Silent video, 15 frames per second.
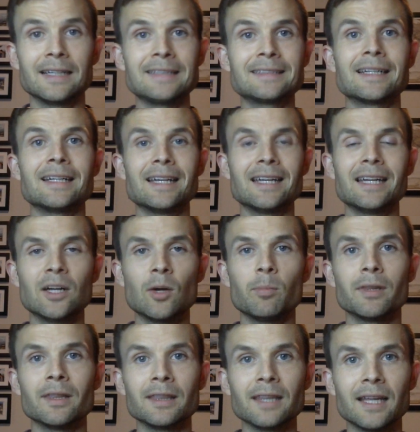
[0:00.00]
it's going to help
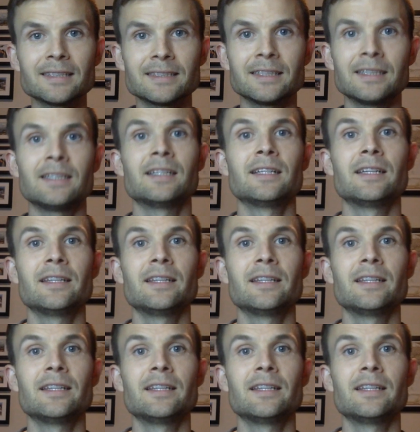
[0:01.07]
lessen